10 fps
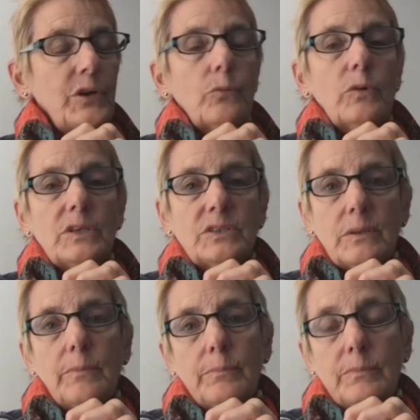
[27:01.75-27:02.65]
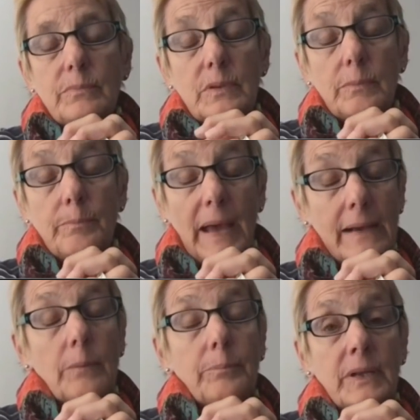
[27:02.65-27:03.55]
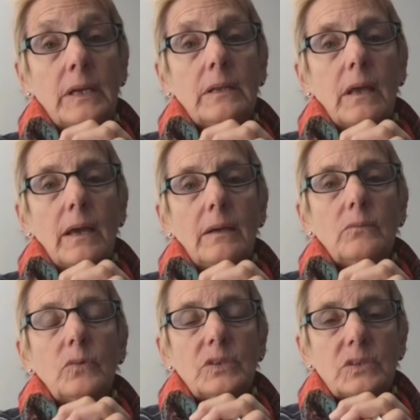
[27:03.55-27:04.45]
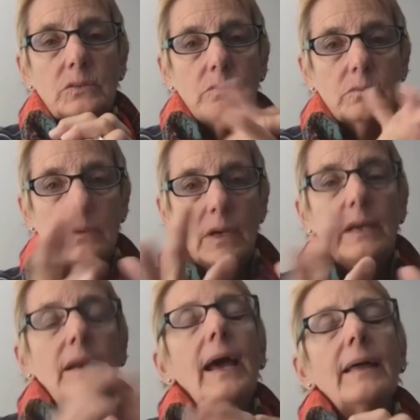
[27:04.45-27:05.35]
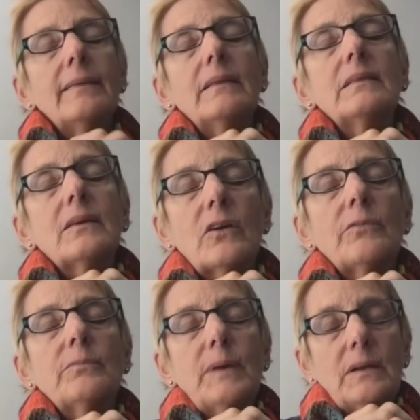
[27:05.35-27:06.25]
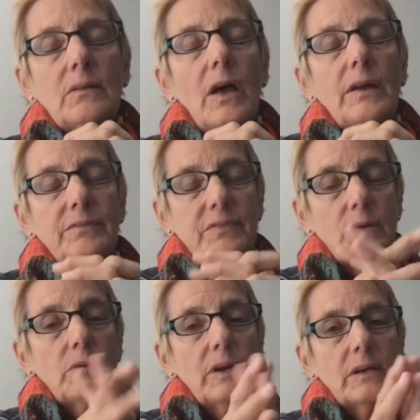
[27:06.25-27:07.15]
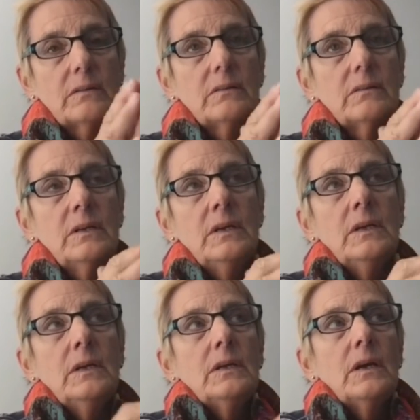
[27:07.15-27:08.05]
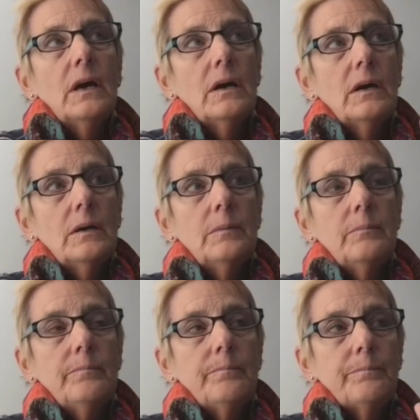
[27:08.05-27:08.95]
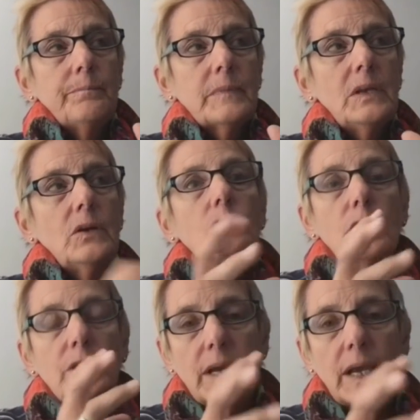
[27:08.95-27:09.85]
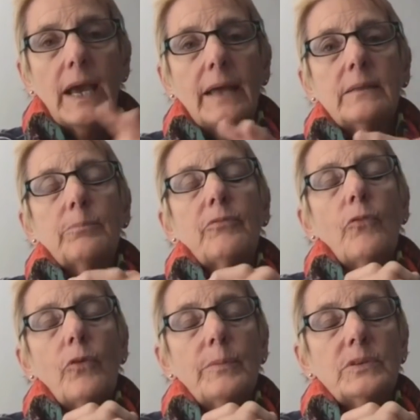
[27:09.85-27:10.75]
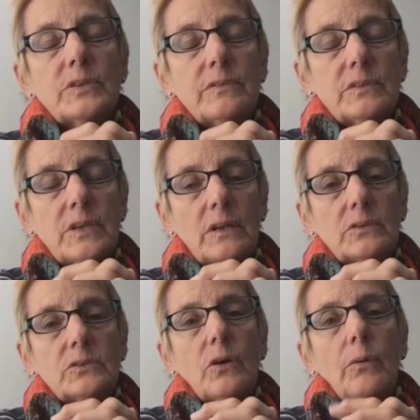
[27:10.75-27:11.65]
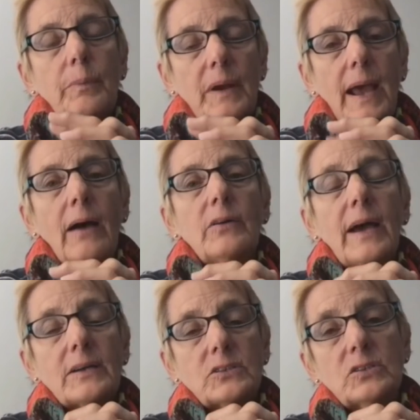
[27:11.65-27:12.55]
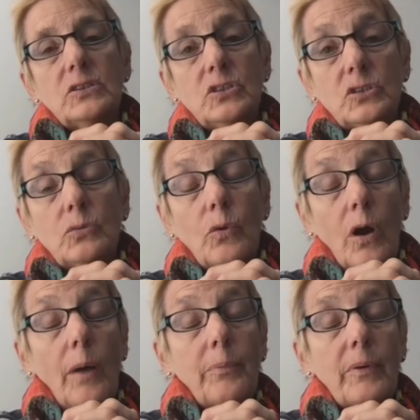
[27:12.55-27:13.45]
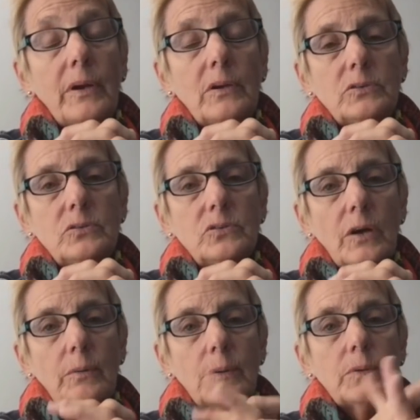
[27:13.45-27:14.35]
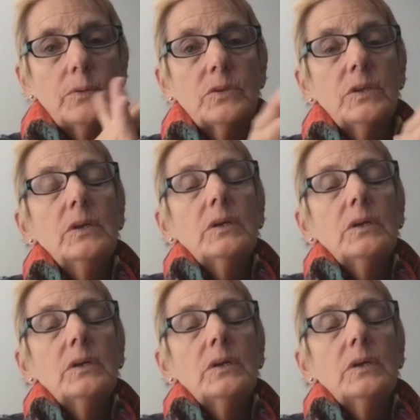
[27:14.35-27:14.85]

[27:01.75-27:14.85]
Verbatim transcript: there was the the backup plan then was and and there have been a lot of theoretical um, you know looking at the performance of the telescope and how to actually do operate on two gyros